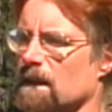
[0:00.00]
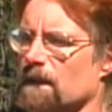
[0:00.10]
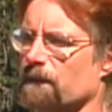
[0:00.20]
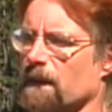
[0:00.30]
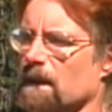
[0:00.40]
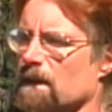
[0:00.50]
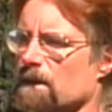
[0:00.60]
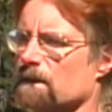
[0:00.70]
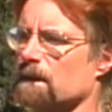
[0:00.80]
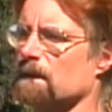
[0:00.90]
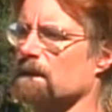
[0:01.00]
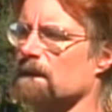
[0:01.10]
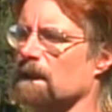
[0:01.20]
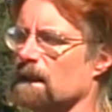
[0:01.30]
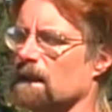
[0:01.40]
of their crew.
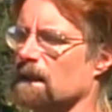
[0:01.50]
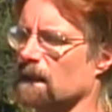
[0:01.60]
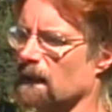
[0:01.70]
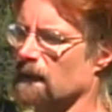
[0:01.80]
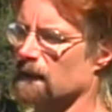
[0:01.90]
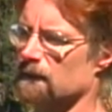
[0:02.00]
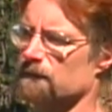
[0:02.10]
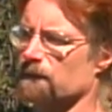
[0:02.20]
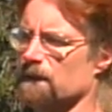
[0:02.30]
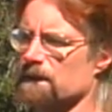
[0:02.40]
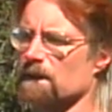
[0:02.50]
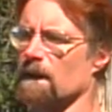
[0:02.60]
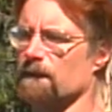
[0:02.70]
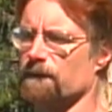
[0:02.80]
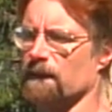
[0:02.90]
Uh, first off,